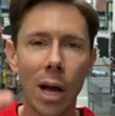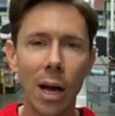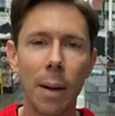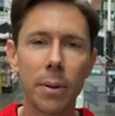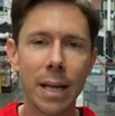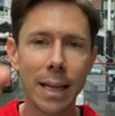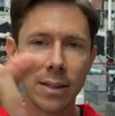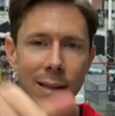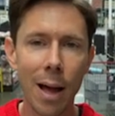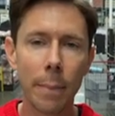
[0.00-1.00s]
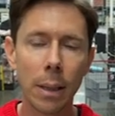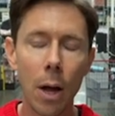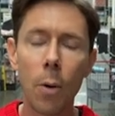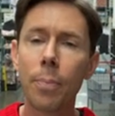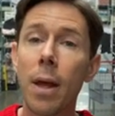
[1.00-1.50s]
Uh, I'll put the links down
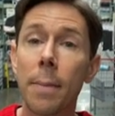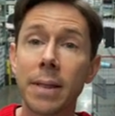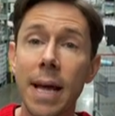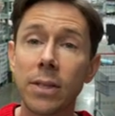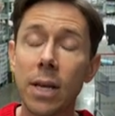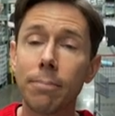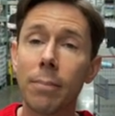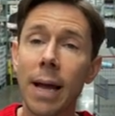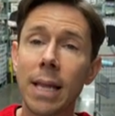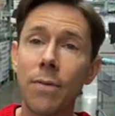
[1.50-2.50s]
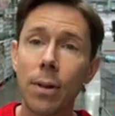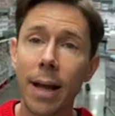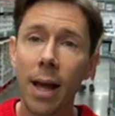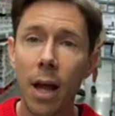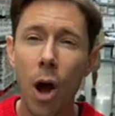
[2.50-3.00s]
below, but that is it. I leave you
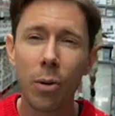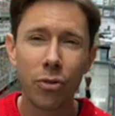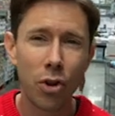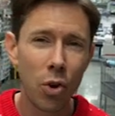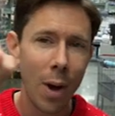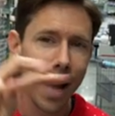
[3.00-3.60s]
like I always do.